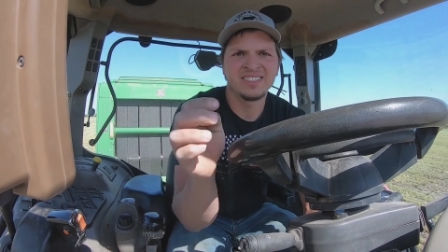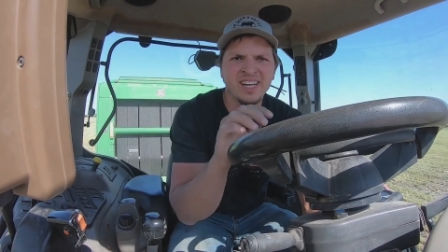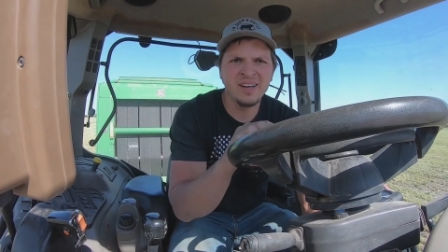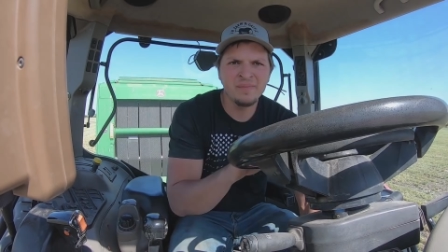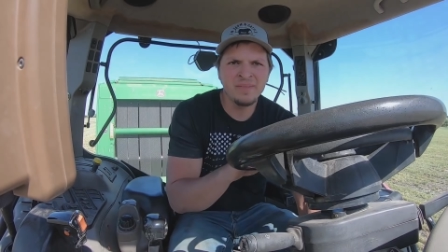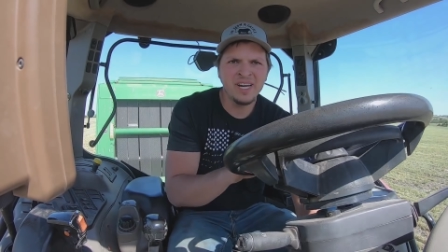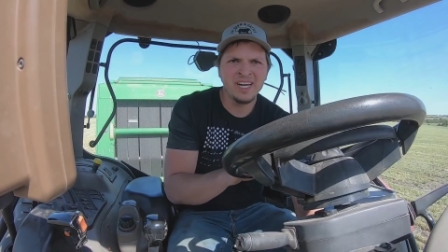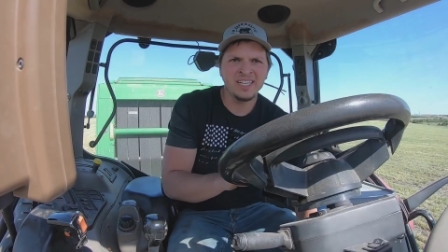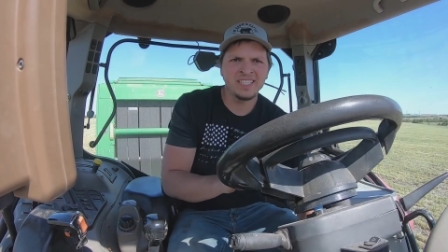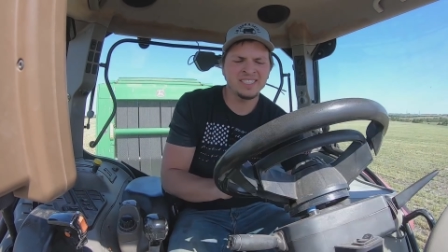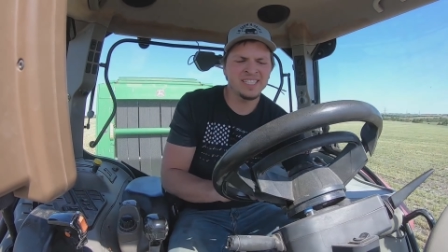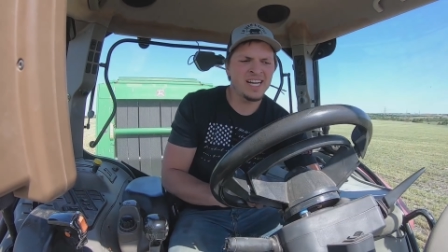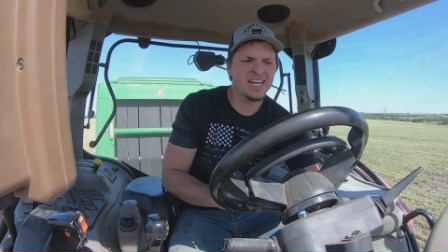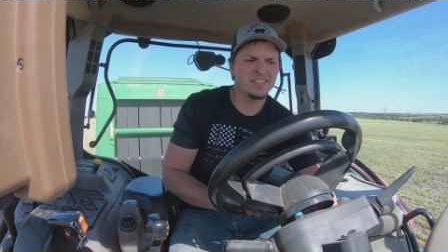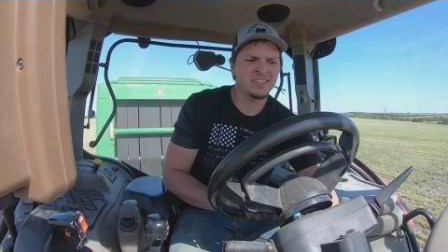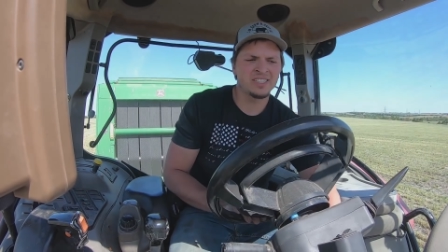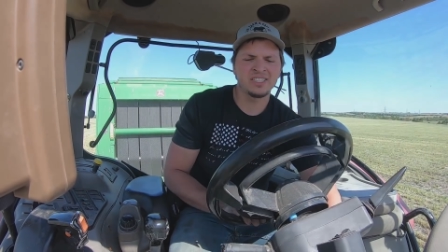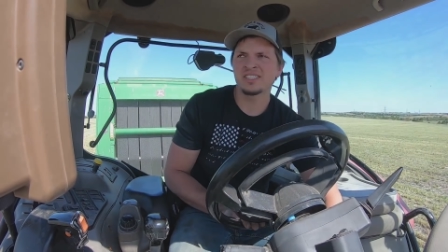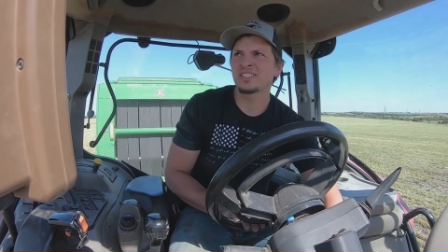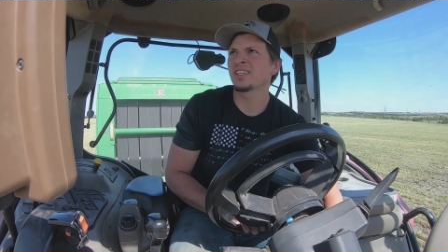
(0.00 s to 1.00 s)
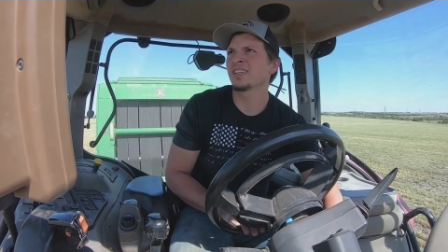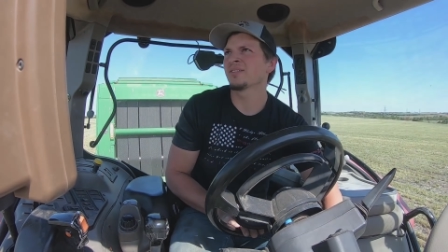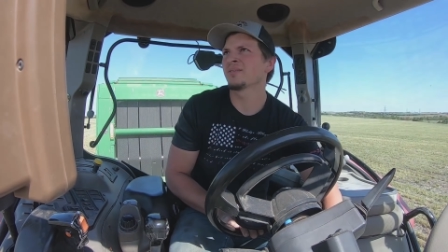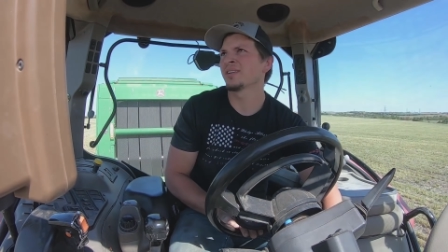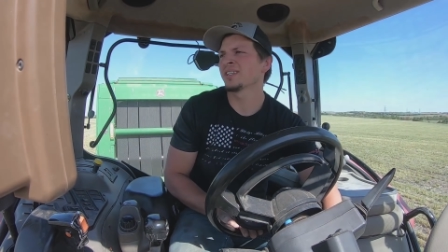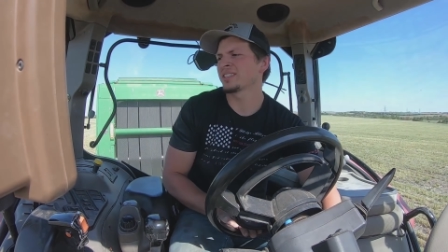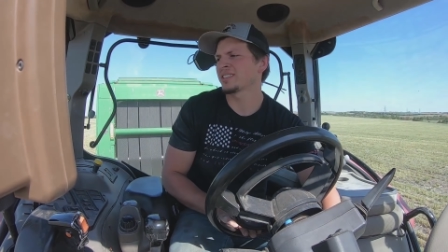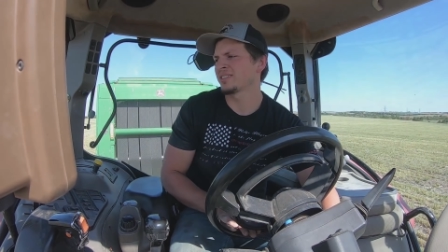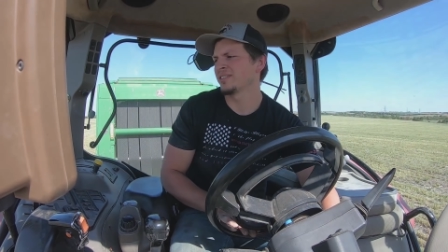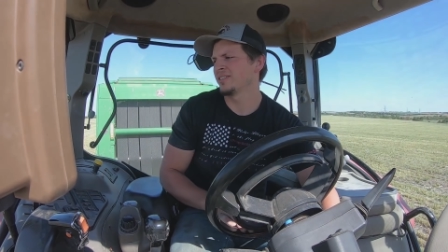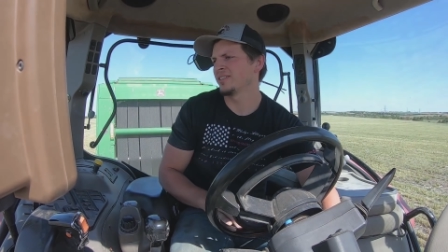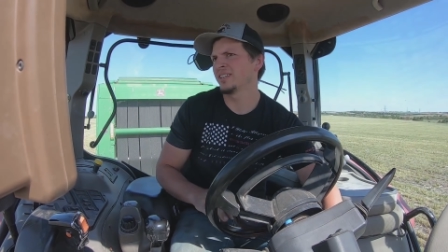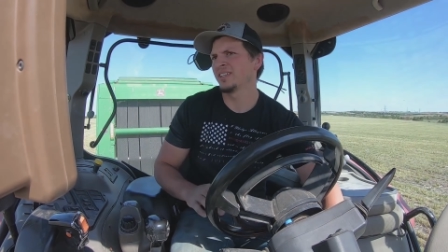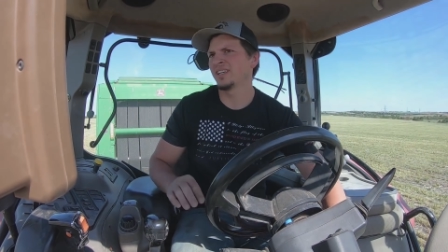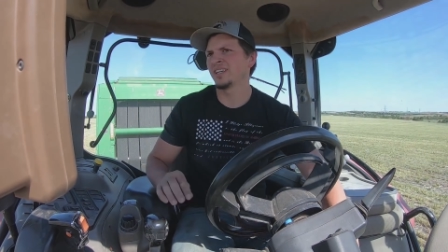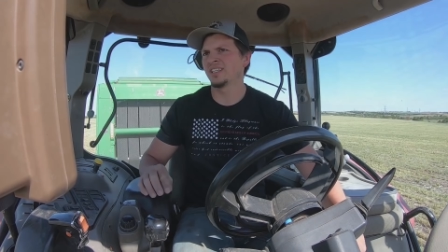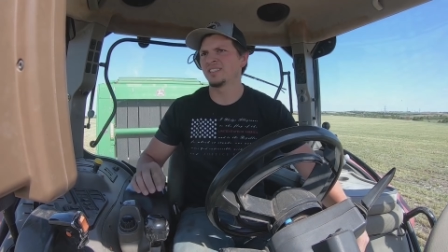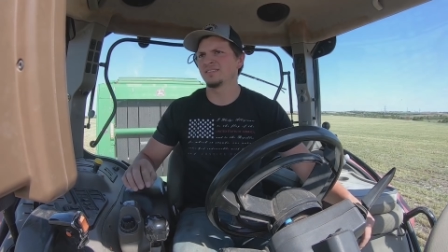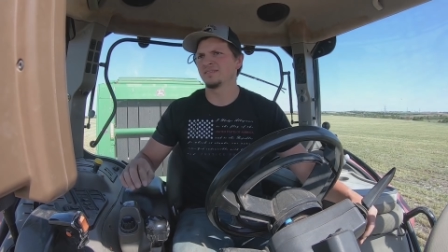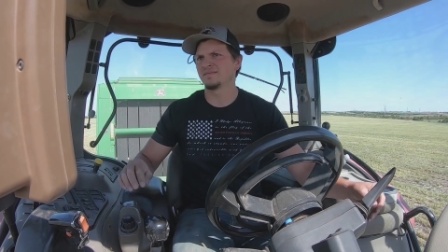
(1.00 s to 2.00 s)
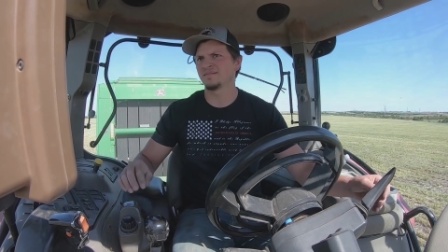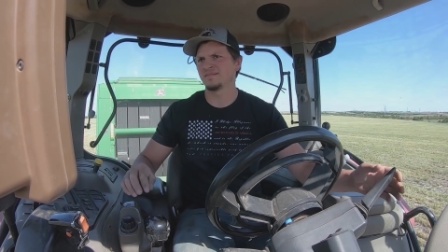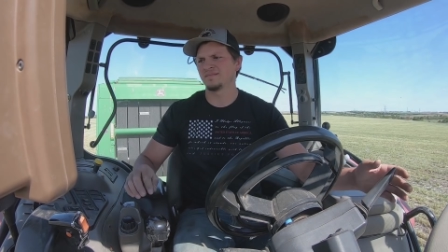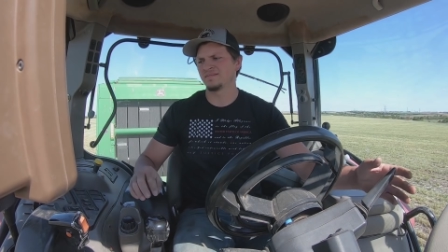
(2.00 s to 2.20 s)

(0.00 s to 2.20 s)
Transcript: So I'm not exactly sure what's going on.